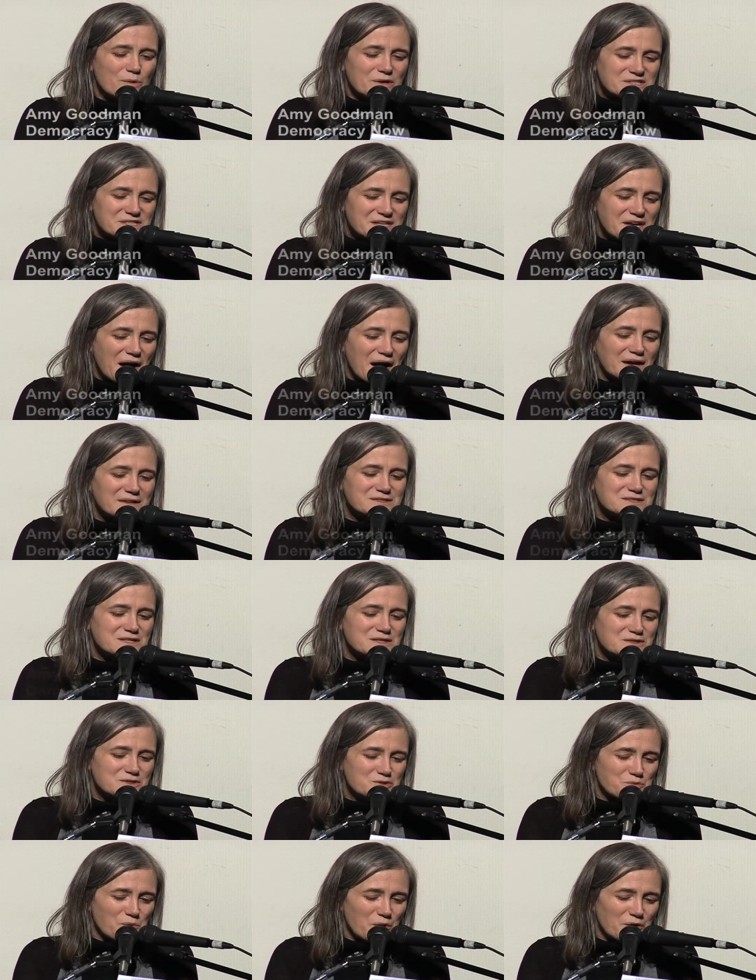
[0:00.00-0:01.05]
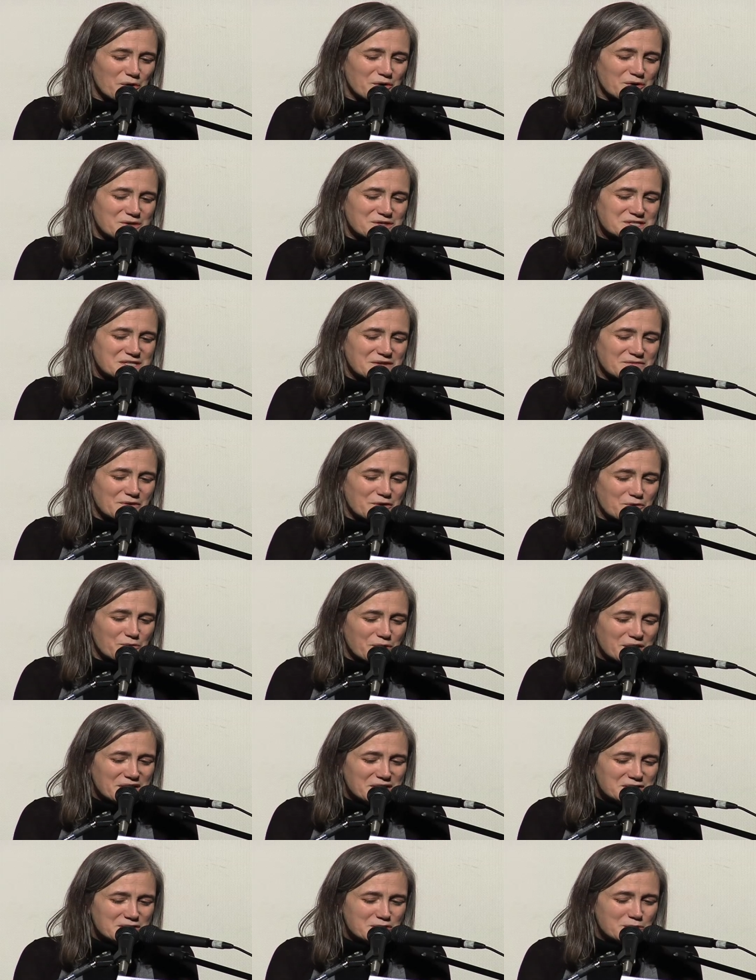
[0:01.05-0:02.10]
Wisconsin's workers have
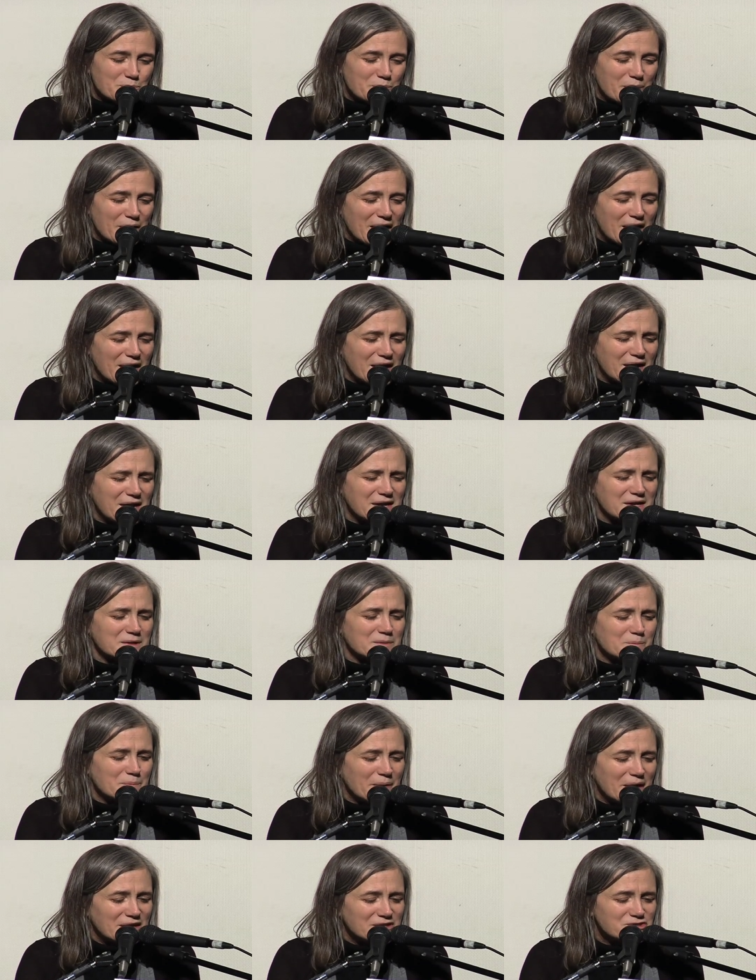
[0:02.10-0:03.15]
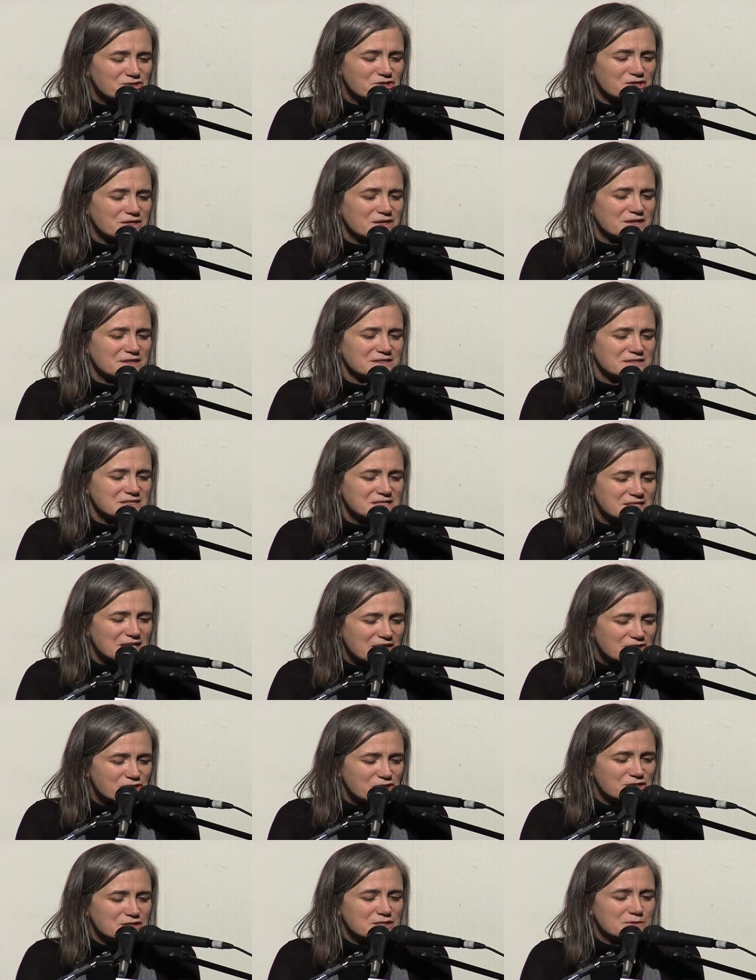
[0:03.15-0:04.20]
agreed to pay and pension
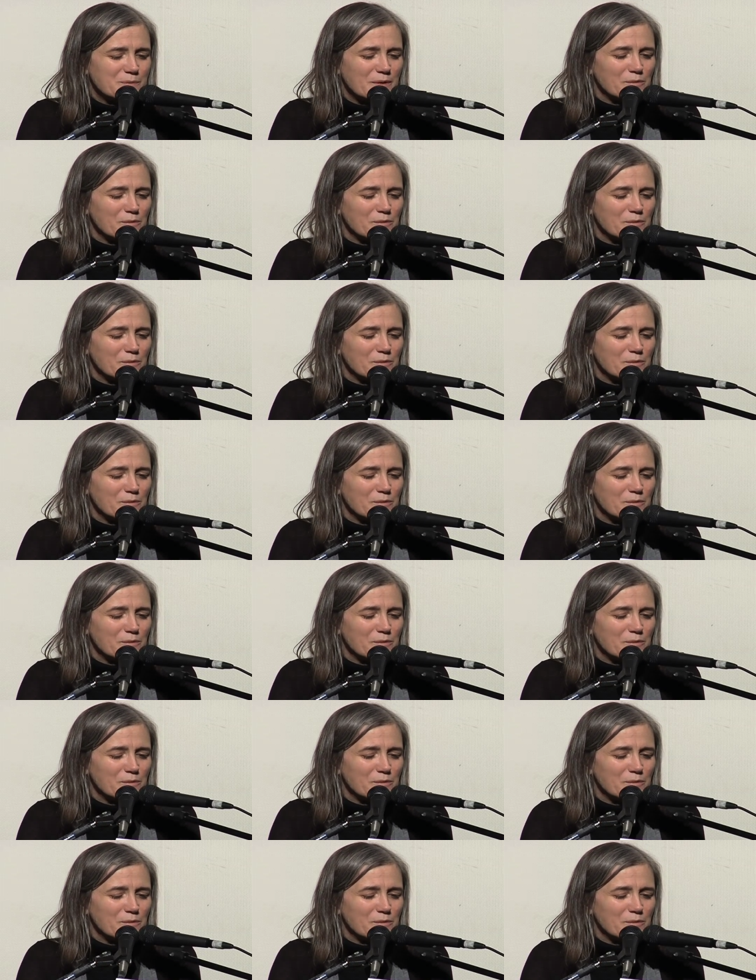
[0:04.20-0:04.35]
concessions,